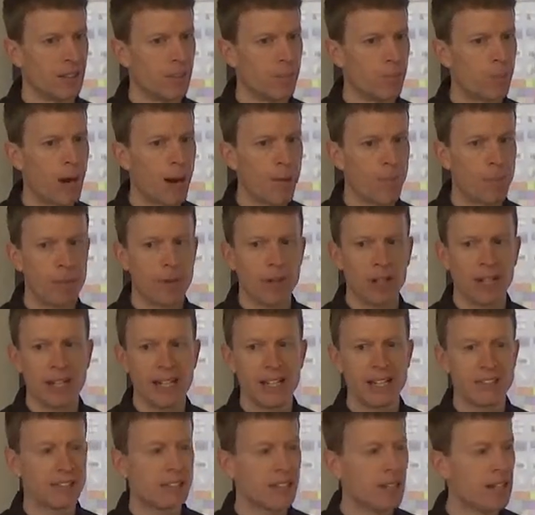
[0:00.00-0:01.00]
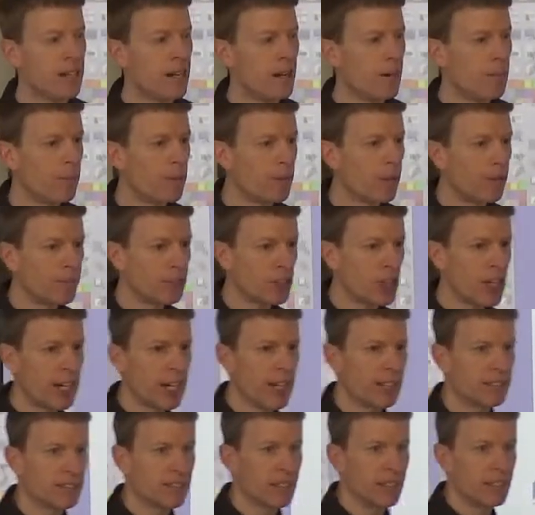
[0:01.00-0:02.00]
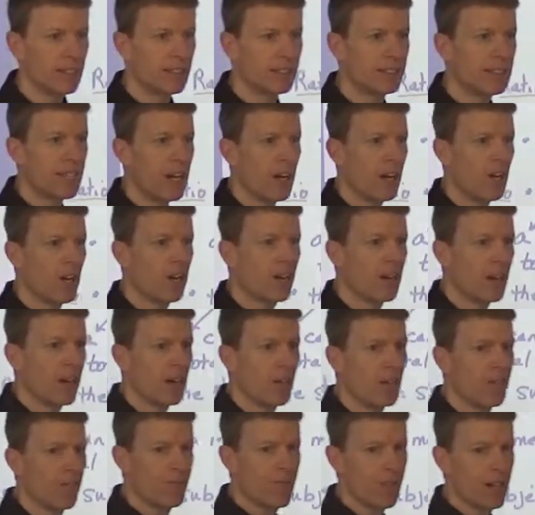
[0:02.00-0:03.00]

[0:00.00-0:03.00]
Probability is the number of chances out of